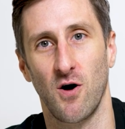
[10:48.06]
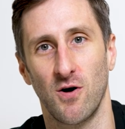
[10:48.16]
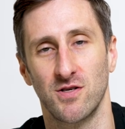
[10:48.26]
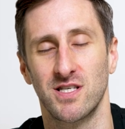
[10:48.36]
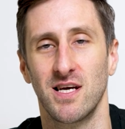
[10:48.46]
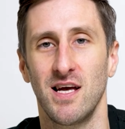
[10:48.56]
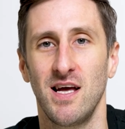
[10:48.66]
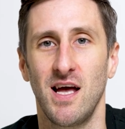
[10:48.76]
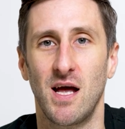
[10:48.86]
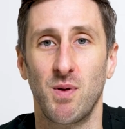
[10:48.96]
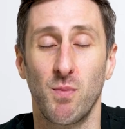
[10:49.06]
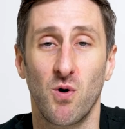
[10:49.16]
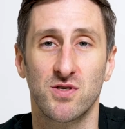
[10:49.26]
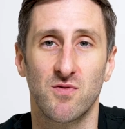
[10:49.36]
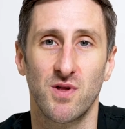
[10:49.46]
cards, and
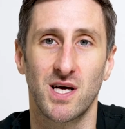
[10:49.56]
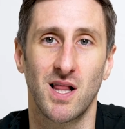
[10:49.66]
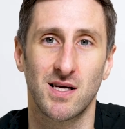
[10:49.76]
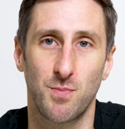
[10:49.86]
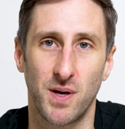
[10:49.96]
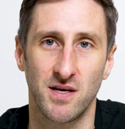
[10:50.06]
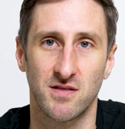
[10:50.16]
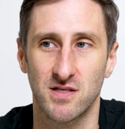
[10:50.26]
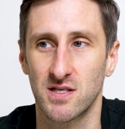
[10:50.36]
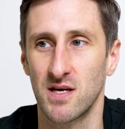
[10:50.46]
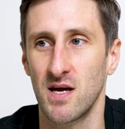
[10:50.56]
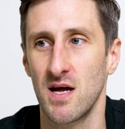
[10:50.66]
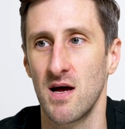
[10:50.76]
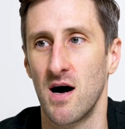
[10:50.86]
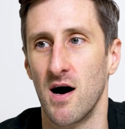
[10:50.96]
people also really collect pins.
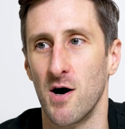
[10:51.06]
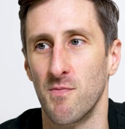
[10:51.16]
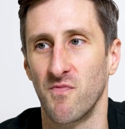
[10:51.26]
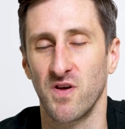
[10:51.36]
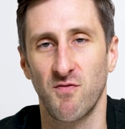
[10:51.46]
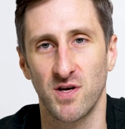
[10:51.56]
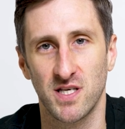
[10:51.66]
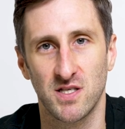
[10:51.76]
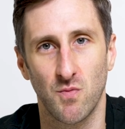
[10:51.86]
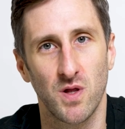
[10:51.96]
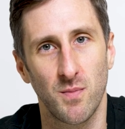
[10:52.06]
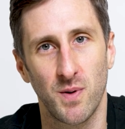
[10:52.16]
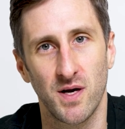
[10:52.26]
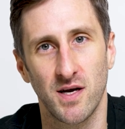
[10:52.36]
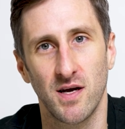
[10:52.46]
VeeFriends has a really
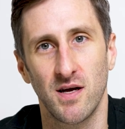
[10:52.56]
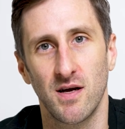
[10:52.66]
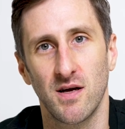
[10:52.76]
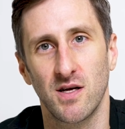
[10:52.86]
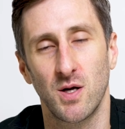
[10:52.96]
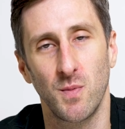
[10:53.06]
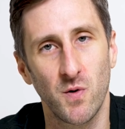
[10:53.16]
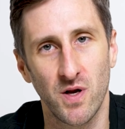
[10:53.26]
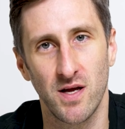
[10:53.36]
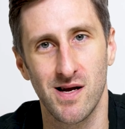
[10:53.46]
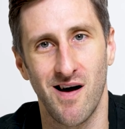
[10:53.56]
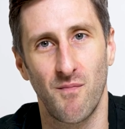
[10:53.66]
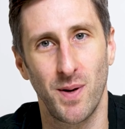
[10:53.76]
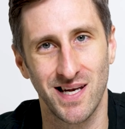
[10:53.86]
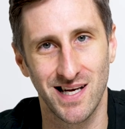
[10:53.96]
big community
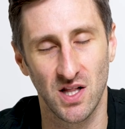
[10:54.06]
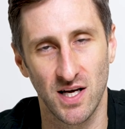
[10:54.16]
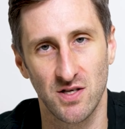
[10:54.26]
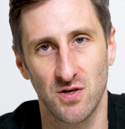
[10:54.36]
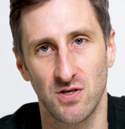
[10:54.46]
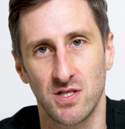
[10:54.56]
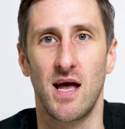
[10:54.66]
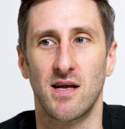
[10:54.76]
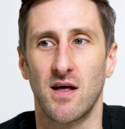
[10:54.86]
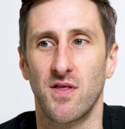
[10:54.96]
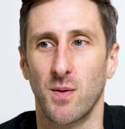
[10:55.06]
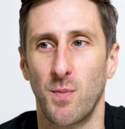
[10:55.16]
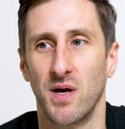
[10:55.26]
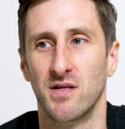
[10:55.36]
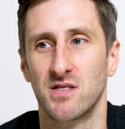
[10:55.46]
of pin collectors, and I
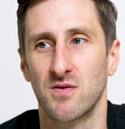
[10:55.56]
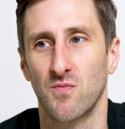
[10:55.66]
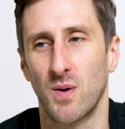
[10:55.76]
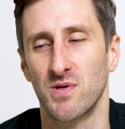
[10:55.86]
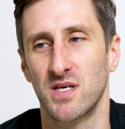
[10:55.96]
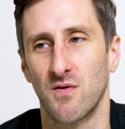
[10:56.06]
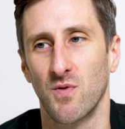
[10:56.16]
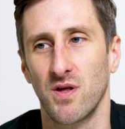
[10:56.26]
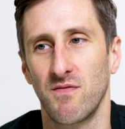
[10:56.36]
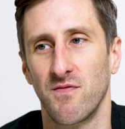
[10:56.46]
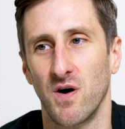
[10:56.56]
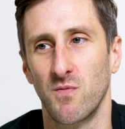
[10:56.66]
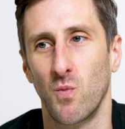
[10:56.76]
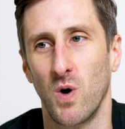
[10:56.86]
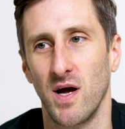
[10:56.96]
think pins represent a really
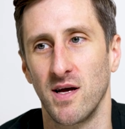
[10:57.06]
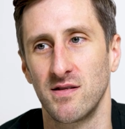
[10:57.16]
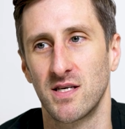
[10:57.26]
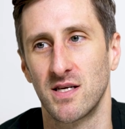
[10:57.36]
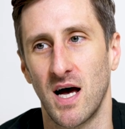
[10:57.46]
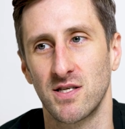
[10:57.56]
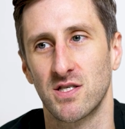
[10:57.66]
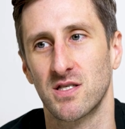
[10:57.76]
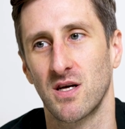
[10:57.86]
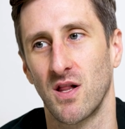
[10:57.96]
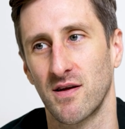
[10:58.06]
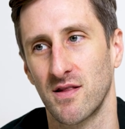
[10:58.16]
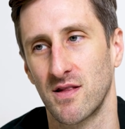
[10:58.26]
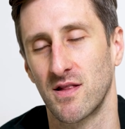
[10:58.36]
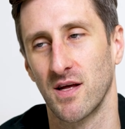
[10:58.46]
fun way to not just collect
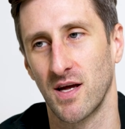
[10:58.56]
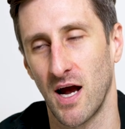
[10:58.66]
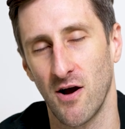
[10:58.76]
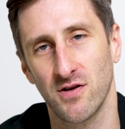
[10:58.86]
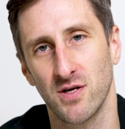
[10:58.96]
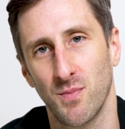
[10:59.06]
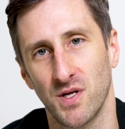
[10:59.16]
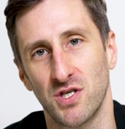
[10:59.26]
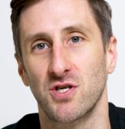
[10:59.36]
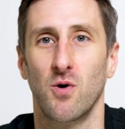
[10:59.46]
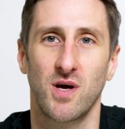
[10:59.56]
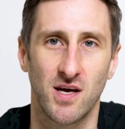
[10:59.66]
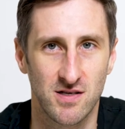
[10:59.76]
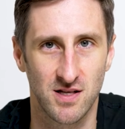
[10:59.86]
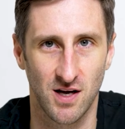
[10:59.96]
the character, but
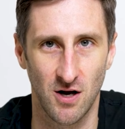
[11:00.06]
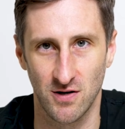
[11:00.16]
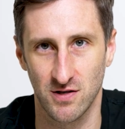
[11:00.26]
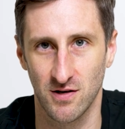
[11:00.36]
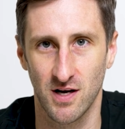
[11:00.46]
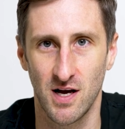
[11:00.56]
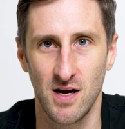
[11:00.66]
showcase the character.